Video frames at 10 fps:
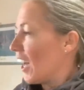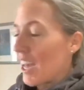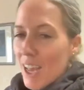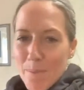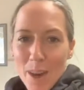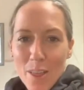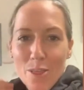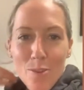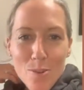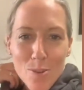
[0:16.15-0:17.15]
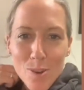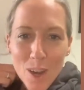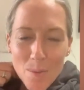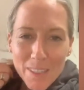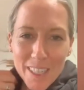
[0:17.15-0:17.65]
I
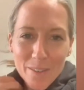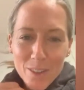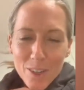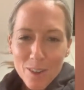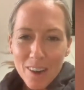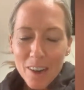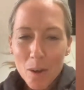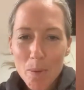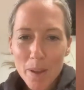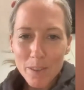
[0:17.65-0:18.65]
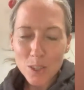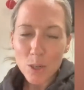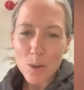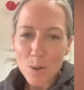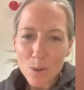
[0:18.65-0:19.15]
thought I would give you a little bit of a
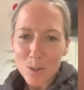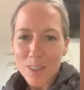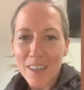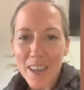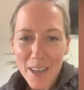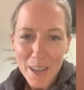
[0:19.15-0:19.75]
tour